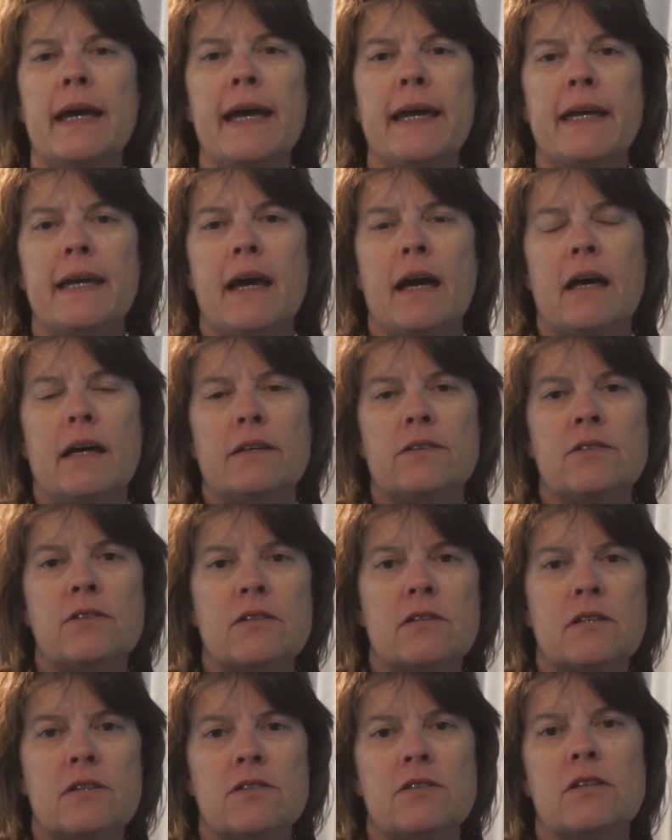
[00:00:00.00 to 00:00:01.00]
Hey
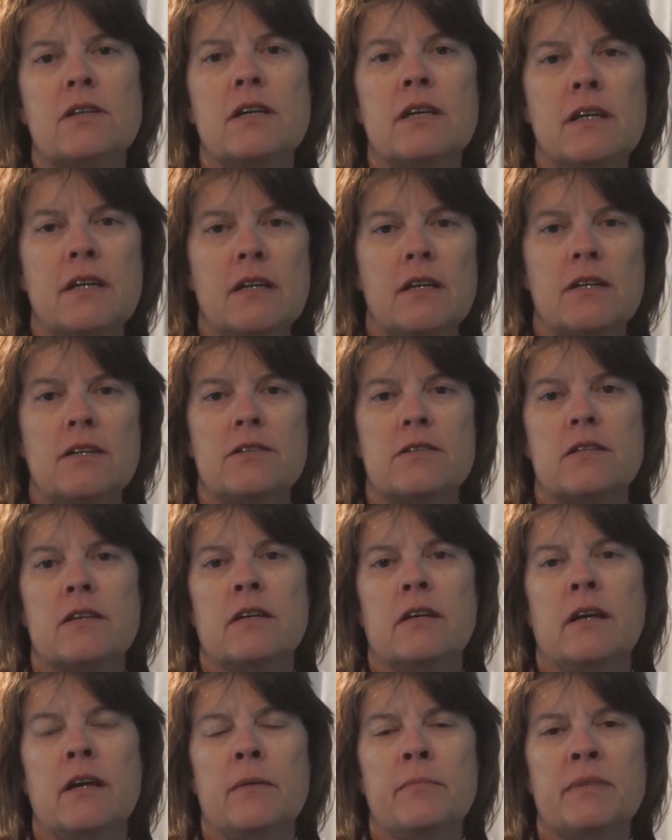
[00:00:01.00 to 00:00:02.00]
guys, this is
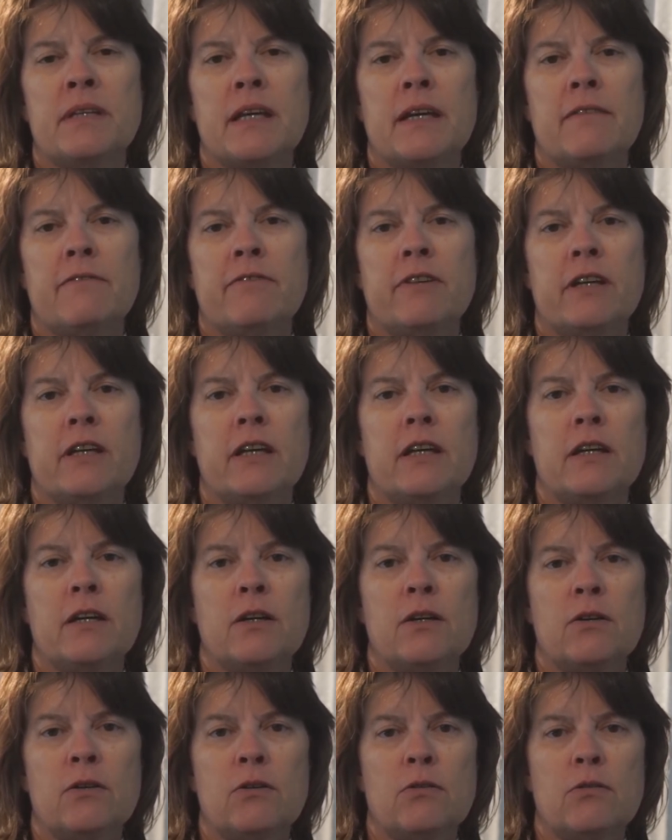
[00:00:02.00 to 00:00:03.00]
an update
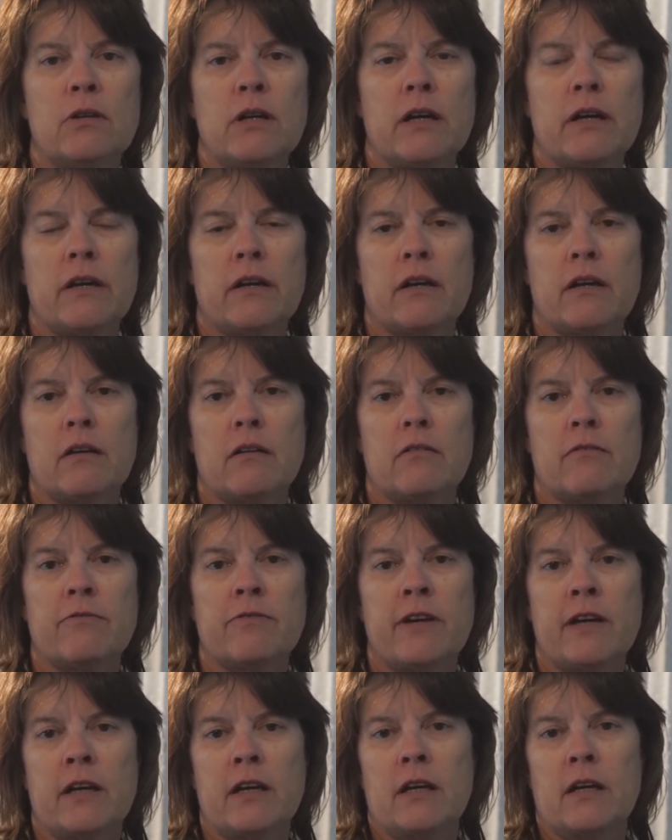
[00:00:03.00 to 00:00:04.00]
video of